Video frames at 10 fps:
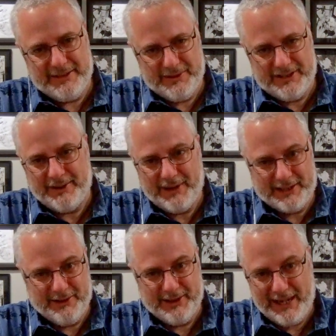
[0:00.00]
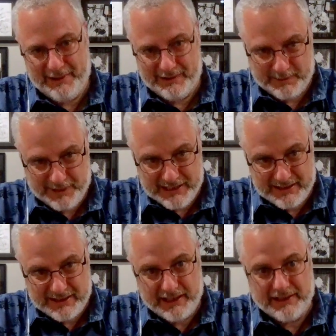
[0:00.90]
Who was the director who came in and replaced
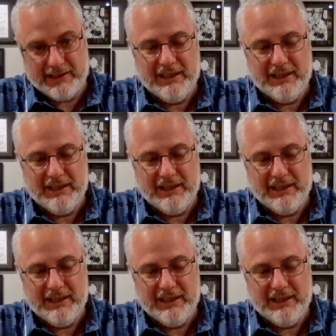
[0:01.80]
Donner.